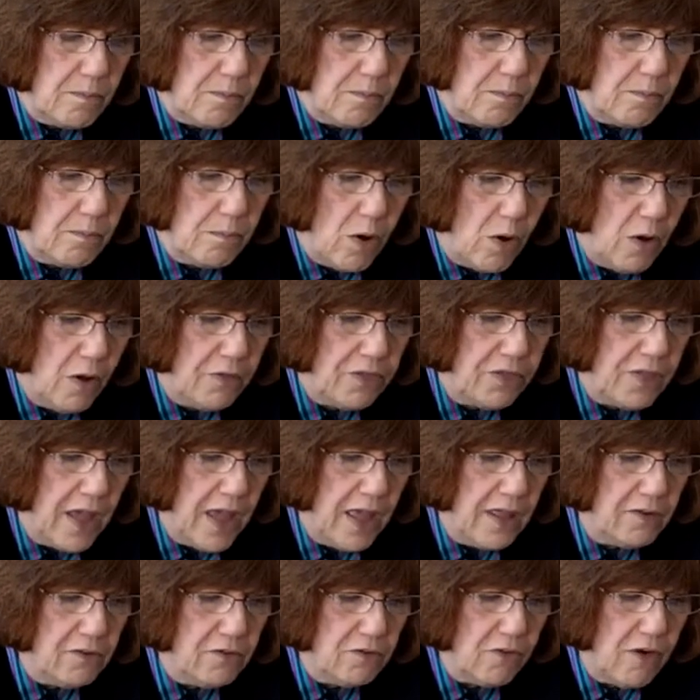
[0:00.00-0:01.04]
moth
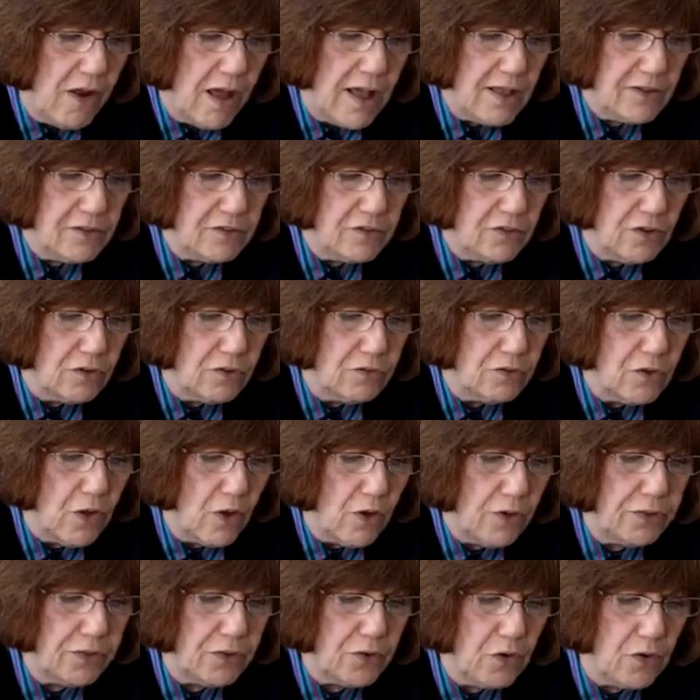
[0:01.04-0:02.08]
and rust
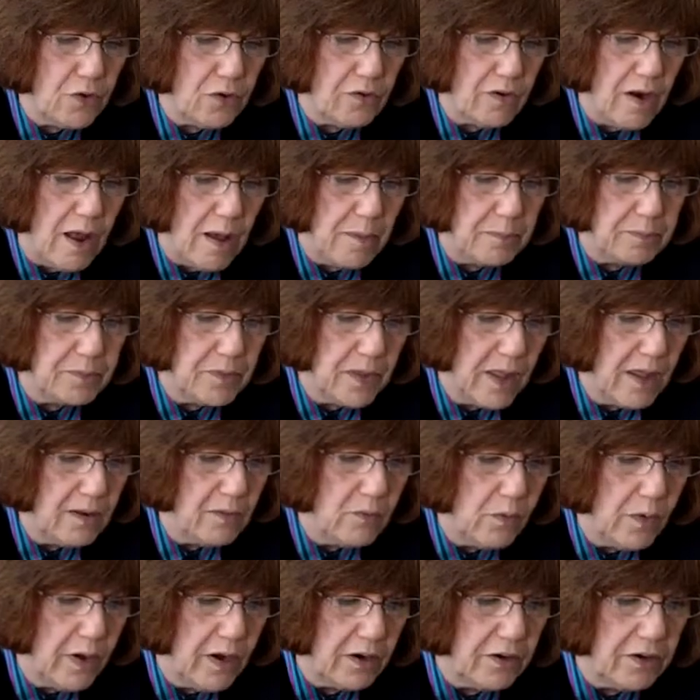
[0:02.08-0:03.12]
doth corrupt, and
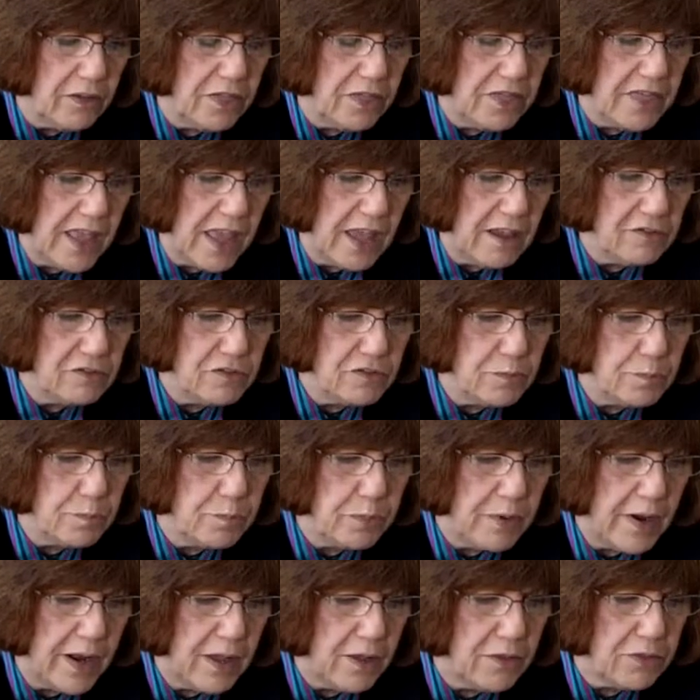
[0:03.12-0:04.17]
where thieves
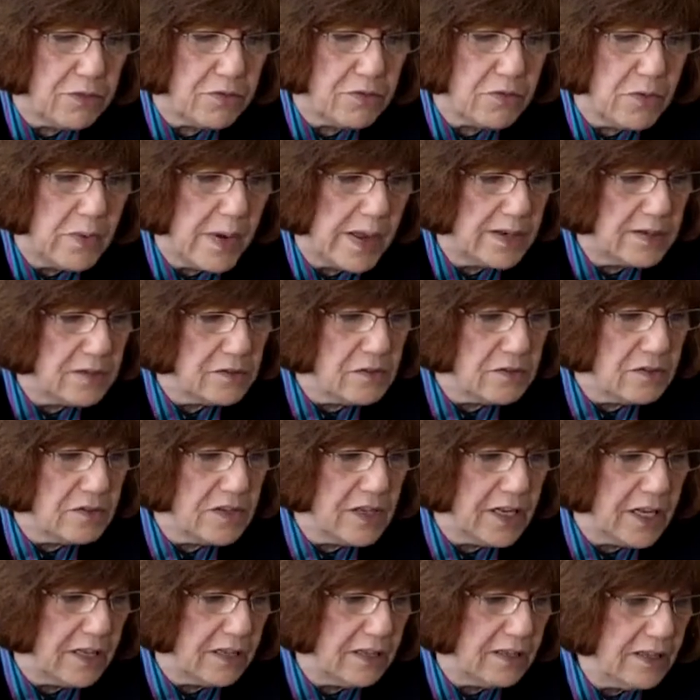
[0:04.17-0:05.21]
break through and
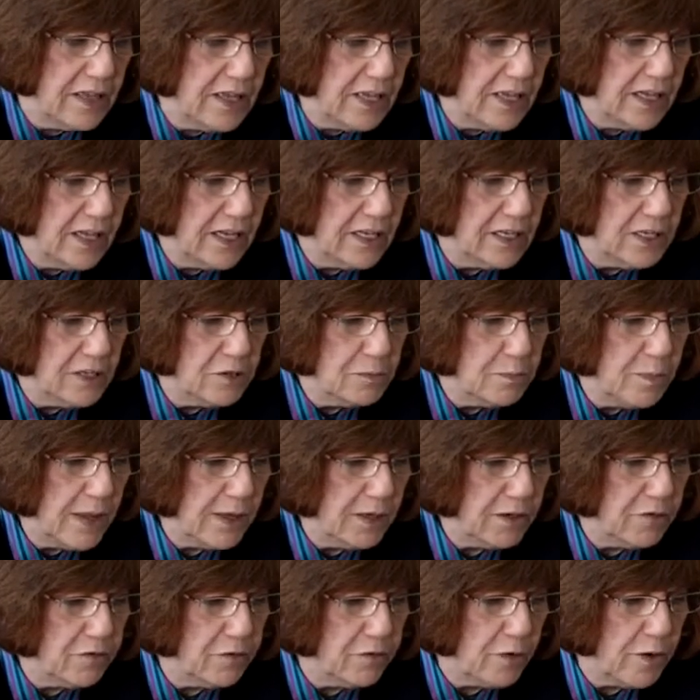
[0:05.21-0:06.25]
steal. It is
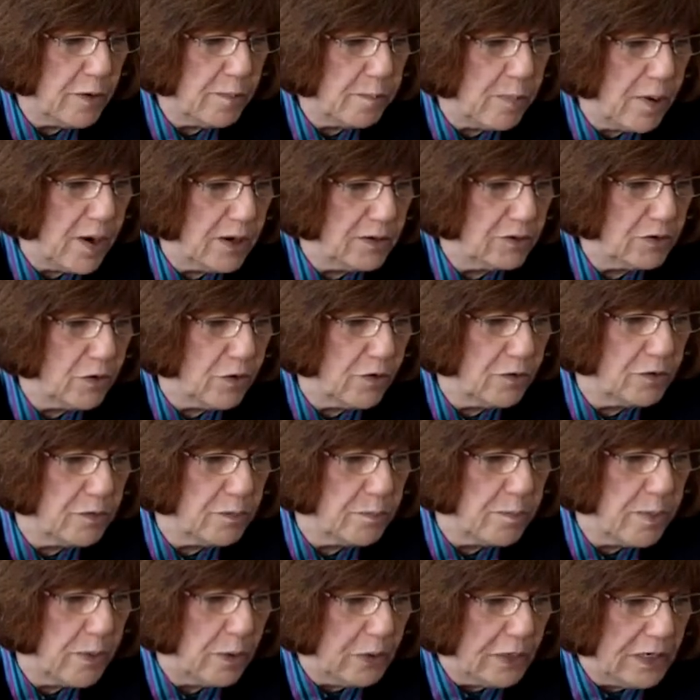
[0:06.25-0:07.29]
better for a part of the
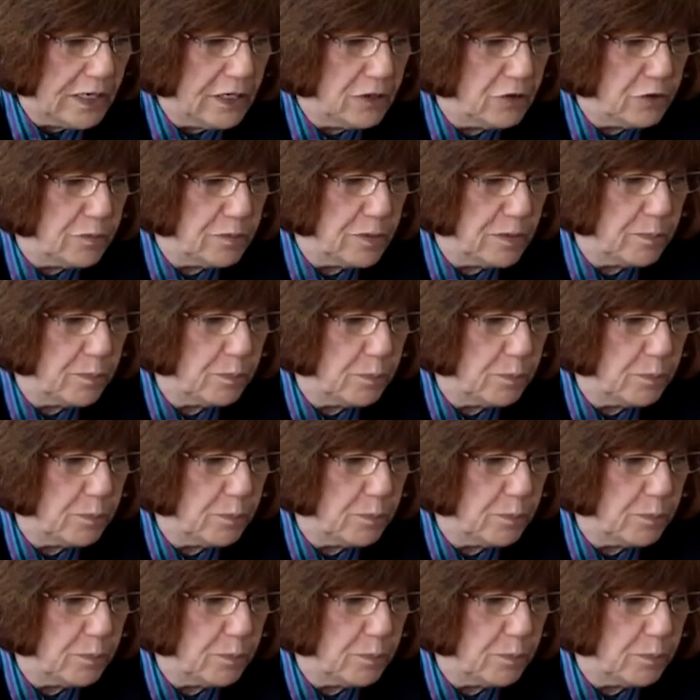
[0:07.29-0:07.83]
body to be